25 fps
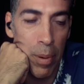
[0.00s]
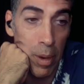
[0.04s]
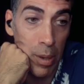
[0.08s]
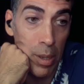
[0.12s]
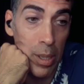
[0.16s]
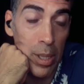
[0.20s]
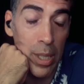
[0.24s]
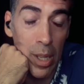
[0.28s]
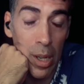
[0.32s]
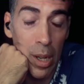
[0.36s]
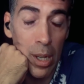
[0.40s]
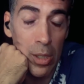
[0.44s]

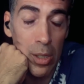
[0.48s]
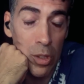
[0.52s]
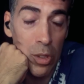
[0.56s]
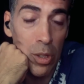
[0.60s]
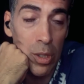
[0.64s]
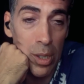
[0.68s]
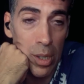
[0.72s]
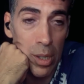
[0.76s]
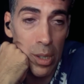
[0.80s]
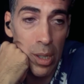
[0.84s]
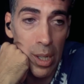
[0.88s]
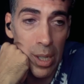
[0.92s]
partly
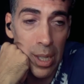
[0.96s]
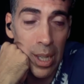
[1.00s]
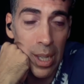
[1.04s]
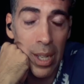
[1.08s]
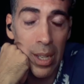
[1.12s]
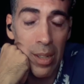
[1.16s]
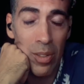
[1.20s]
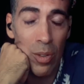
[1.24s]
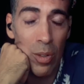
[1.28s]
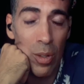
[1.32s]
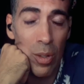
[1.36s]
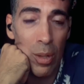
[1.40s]
actually
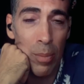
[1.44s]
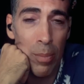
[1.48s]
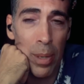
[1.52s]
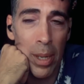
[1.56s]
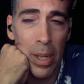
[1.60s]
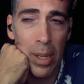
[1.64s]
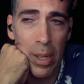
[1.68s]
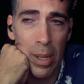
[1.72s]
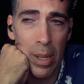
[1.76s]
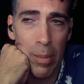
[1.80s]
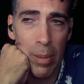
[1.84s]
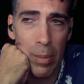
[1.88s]
again due to the
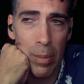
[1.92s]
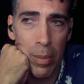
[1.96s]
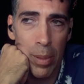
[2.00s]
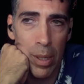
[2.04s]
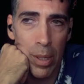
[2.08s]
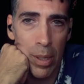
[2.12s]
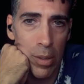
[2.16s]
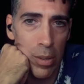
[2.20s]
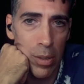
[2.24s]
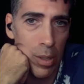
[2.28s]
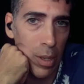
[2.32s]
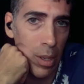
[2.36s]
pandemic
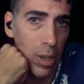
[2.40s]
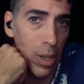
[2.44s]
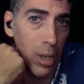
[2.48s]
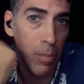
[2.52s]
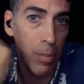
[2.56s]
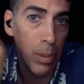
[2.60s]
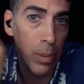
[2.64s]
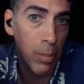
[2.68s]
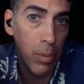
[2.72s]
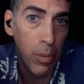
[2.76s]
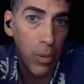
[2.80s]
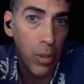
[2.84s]
because a
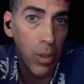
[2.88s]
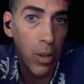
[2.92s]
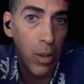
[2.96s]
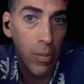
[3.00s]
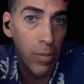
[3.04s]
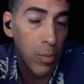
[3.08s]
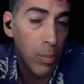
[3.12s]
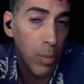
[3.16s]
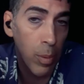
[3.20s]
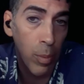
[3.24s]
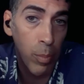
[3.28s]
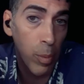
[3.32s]
lot of people, you
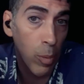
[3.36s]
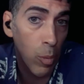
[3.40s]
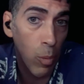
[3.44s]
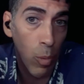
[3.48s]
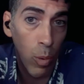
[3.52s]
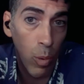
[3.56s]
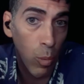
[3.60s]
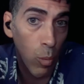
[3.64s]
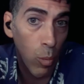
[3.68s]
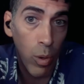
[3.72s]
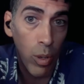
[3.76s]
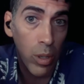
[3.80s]
know,
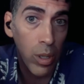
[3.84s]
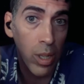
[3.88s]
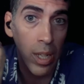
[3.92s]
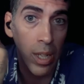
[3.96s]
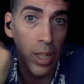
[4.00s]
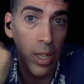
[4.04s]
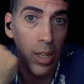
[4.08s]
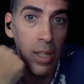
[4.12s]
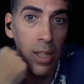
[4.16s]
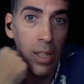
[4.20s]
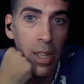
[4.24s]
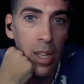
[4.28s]
people weren't
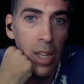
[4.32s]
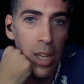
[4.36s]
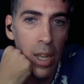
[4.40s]
working.